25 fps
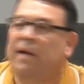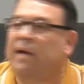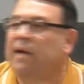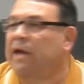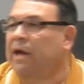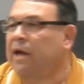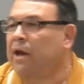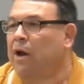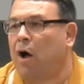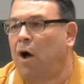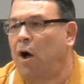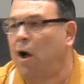
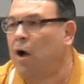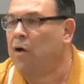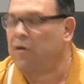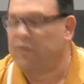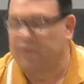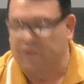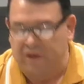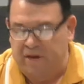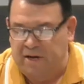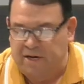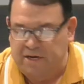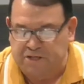and all
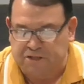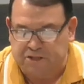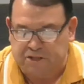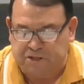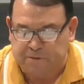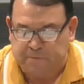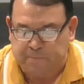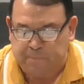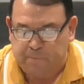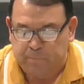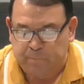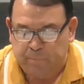these,
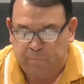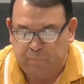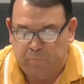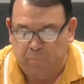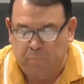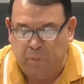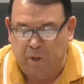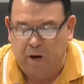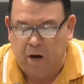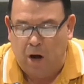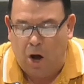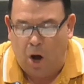
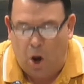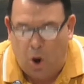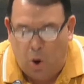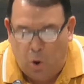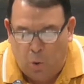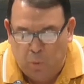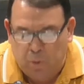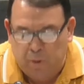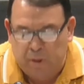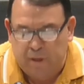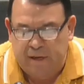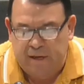but
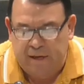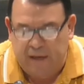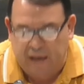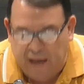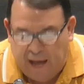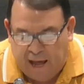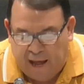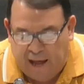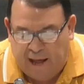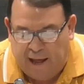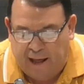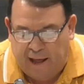only
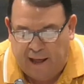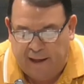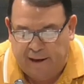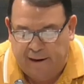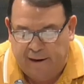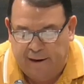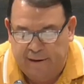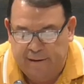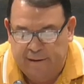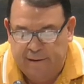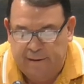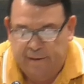God,
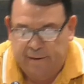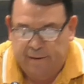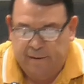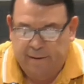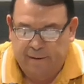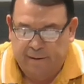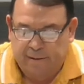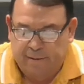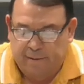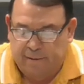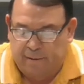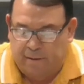
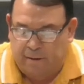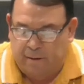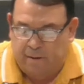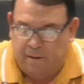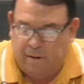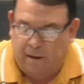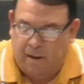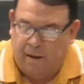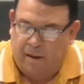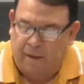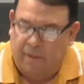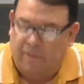
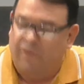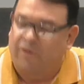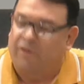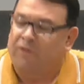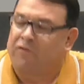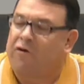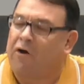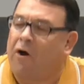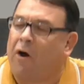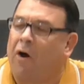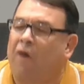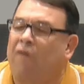uh, the
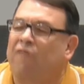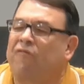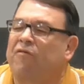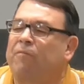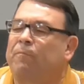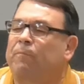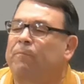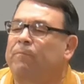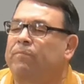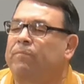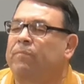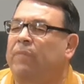Jehovah
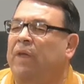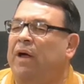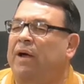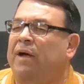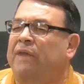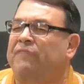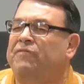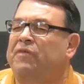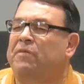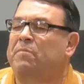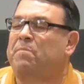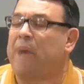of
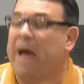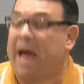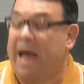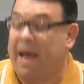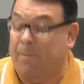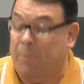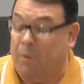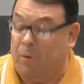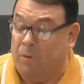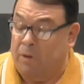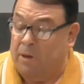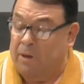the
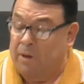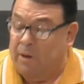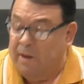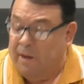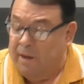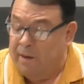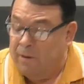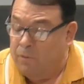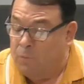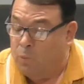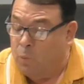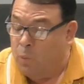Bible,
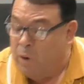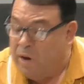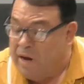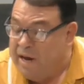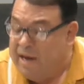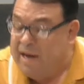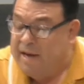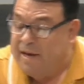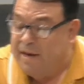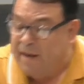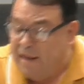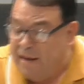we
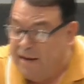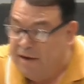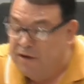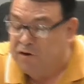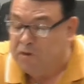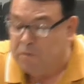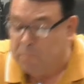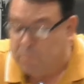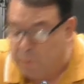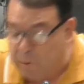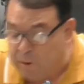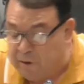need
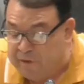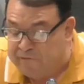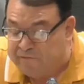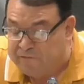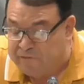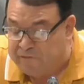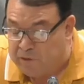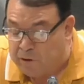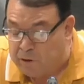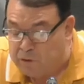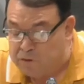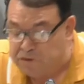to put
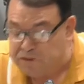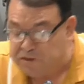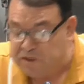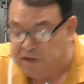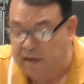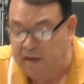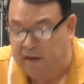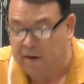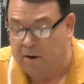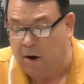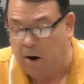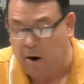first
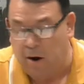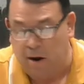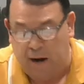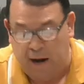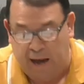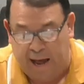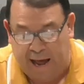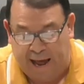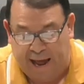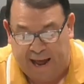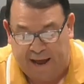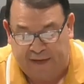in our
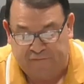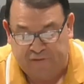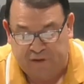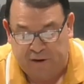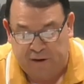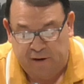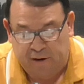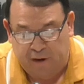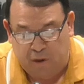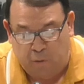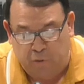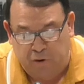life.
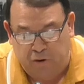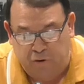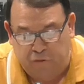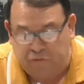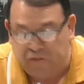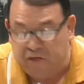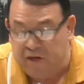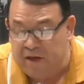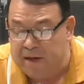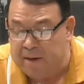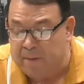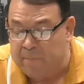And when you
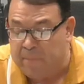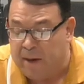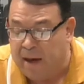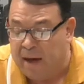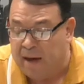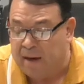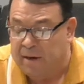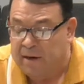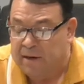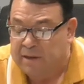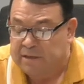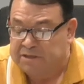think about
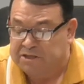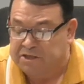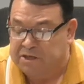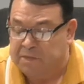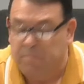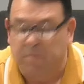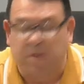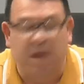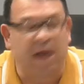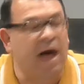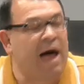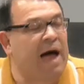some
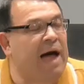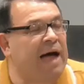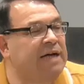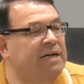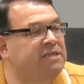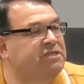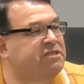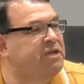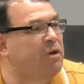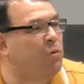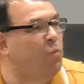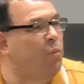gods
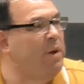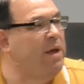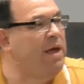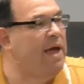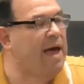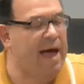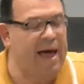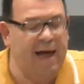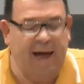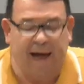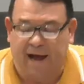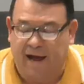that we
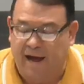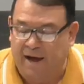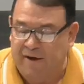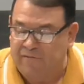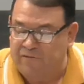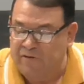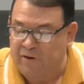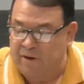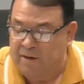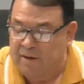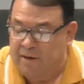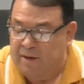have
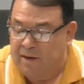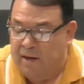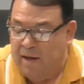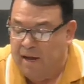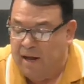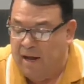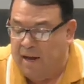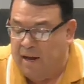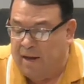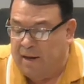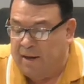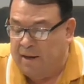
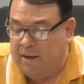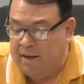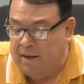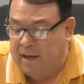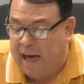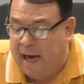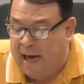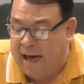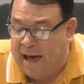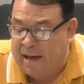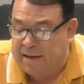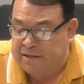uh,
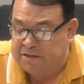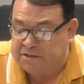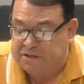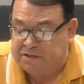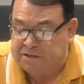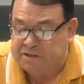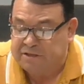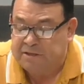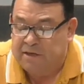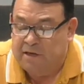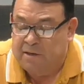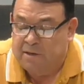as
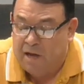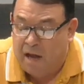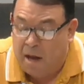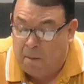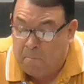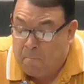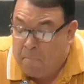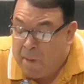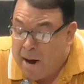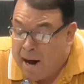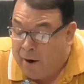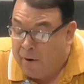
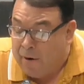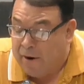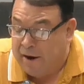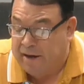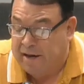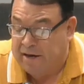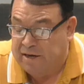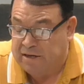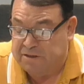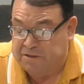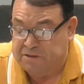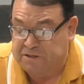
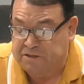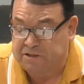Americans,